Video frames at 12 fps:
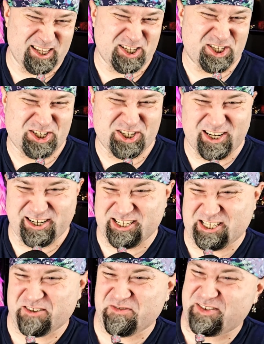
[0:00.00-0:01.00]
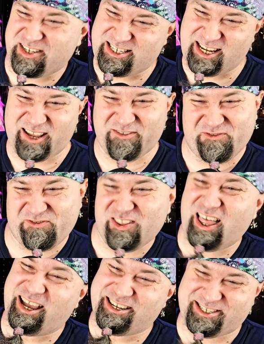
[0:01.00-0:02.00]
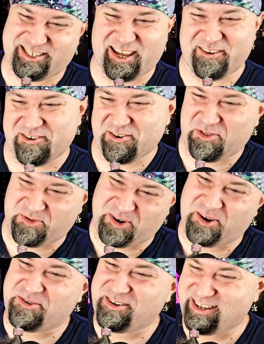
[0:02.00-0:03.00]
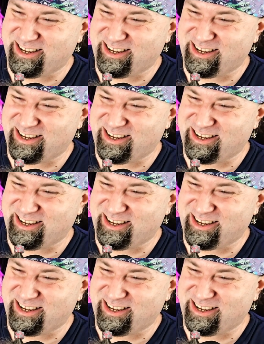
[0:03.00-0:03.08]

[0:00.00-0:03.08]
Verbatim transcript: the chunks of dead flesh down your throat.